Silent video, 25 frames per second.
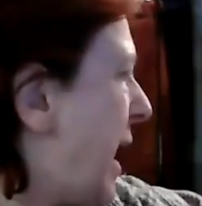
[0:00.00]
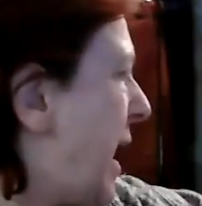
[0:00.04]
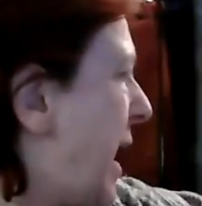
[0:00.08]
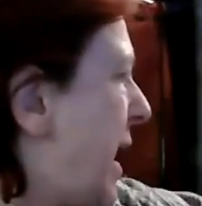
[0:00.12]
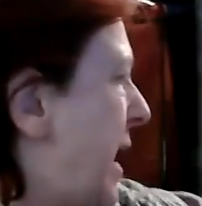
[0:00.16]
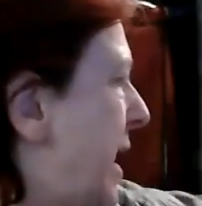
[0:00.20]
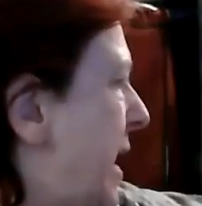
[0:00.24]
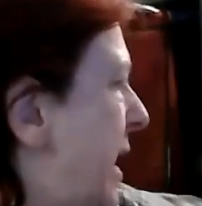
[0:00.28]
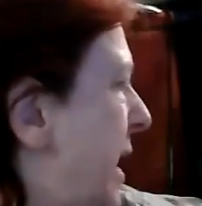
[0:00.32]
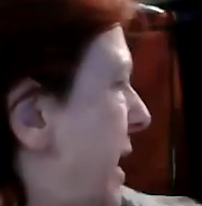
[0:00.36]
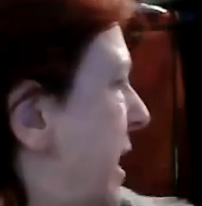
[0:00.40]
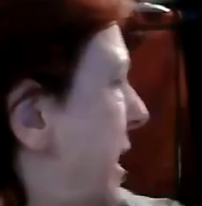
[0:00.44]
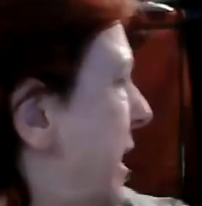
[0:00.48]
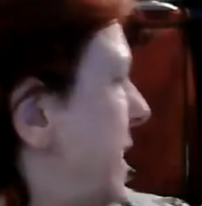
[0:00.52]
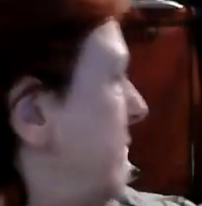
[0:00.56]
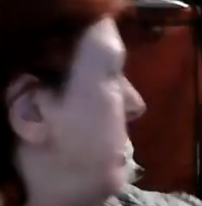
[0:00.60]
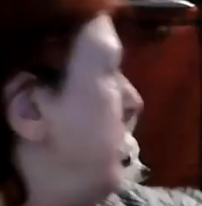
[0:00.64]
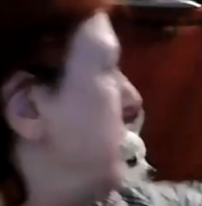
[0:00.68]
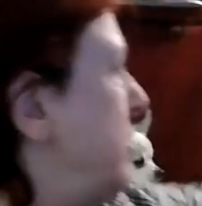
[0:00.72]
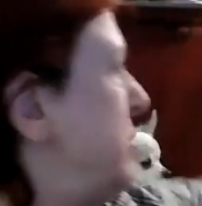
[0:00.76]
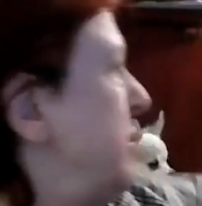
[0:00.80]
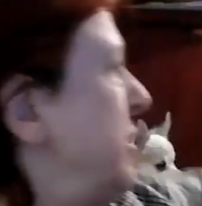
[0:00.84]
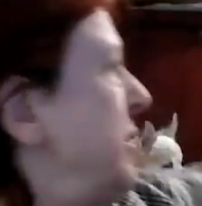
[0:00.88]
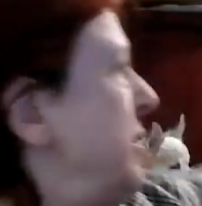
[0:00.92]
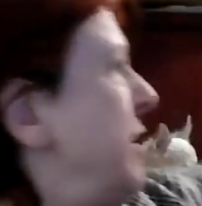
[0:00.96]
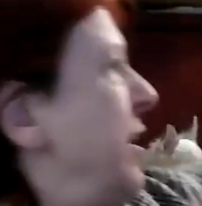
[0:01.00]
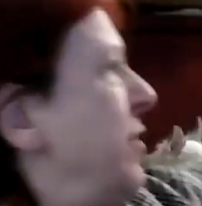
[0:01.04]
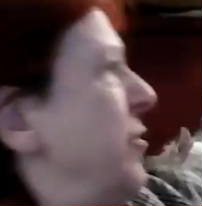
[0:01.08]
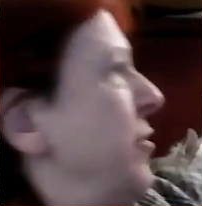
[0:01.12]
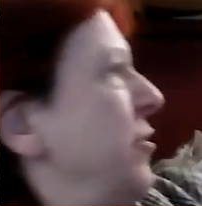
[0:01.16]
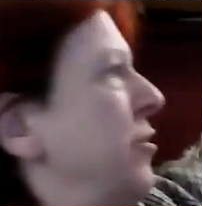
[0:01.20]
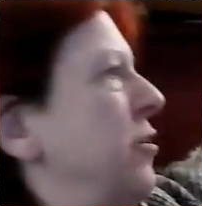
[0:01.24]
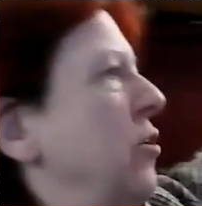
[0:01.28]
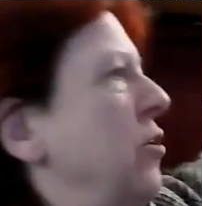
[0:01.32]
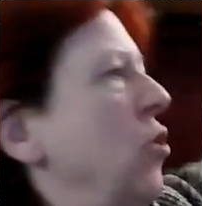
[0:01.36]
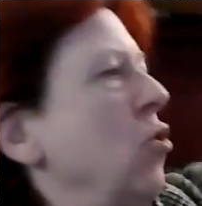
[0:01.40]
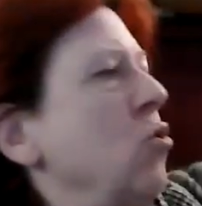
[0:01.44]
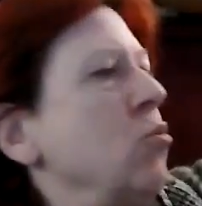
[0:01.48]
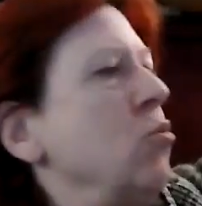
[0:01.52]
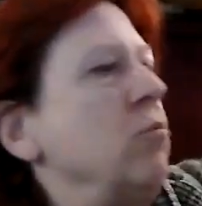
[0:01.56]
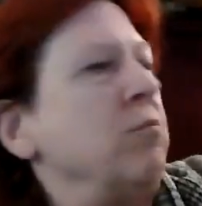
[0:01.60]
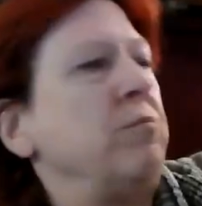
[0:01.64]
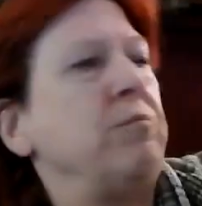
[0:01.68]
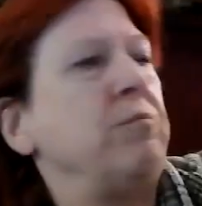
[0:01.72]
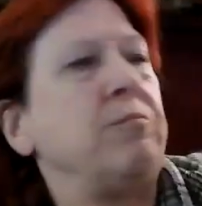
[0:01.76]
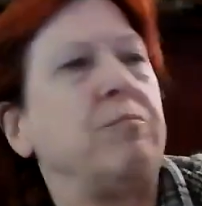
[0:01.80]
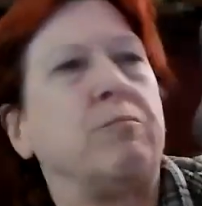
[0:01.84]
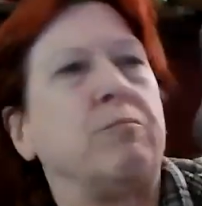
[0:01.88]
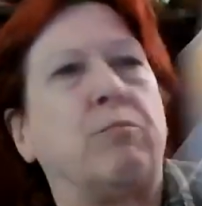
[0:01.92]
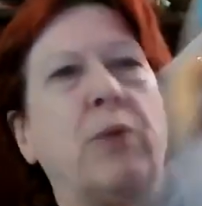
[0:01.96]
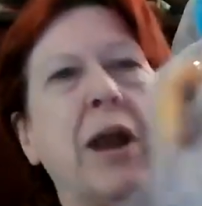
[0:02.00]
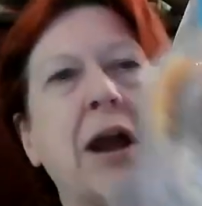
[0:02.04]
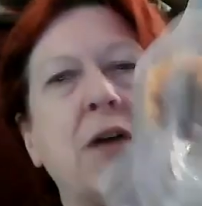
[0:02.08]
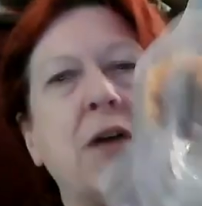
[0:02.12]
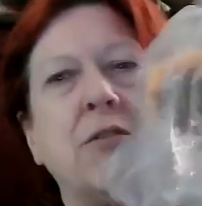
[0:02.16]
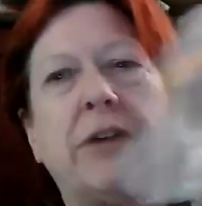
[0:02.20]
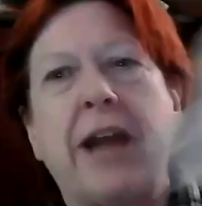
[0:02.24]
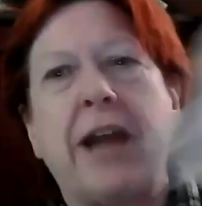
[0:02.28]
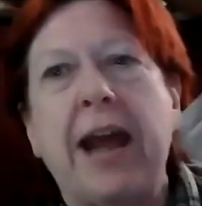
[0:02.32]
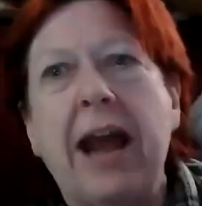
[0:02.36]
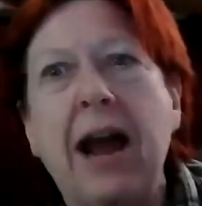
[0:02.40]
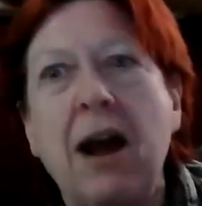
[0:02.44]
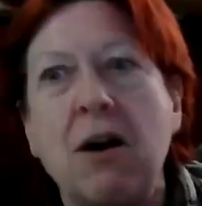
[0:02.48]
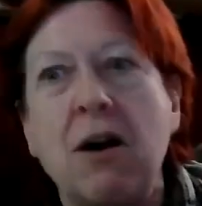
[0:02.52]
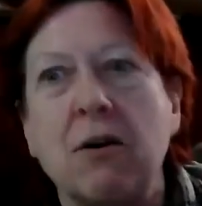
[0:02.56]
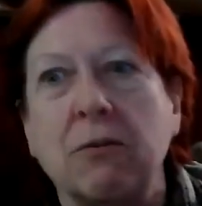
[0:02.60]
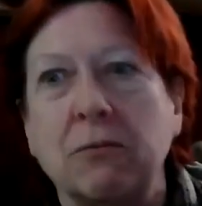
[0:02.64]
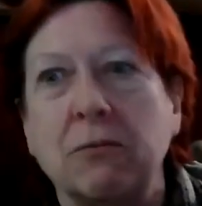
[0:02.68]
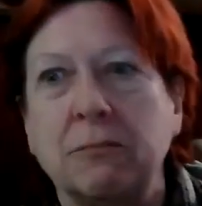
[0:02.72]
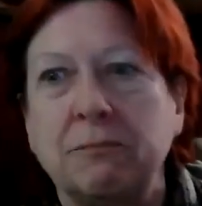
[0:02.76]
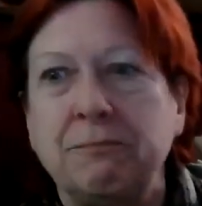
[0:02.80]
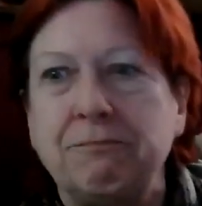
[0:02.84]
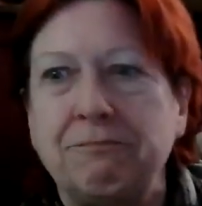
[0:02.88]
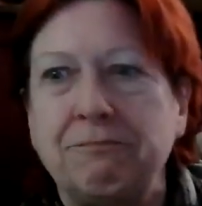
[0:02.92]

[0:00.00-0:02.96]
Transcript: And there's another, oh, Brown Cow.